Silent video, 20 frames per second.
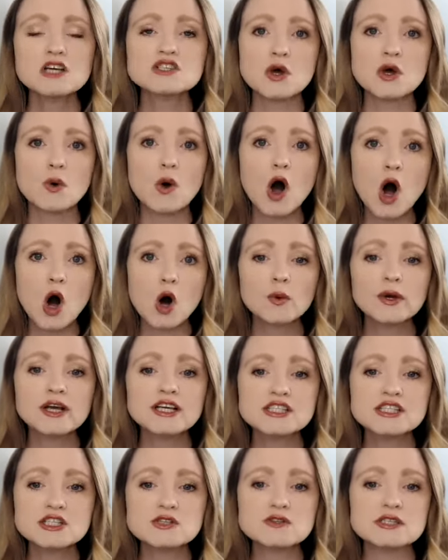So
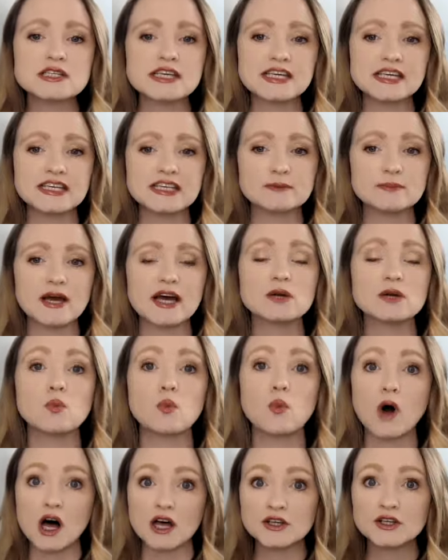always use a heating pad
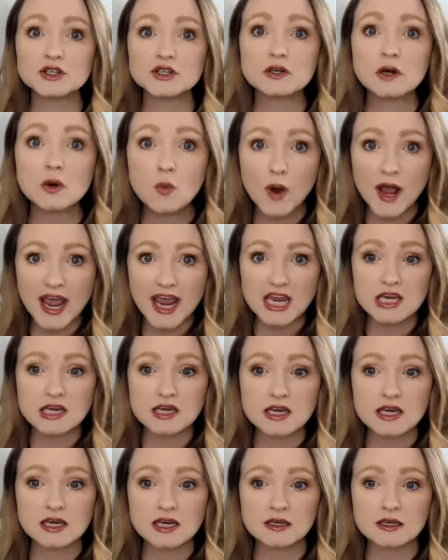while you're
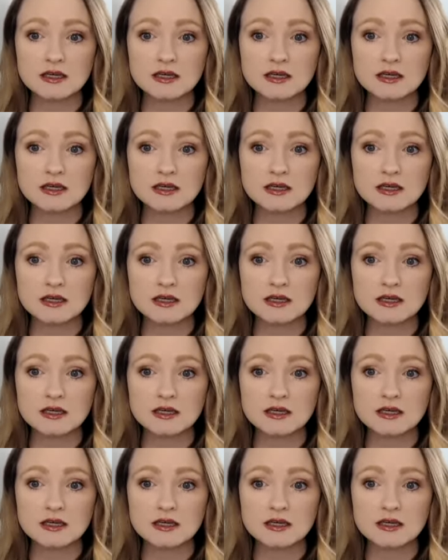awake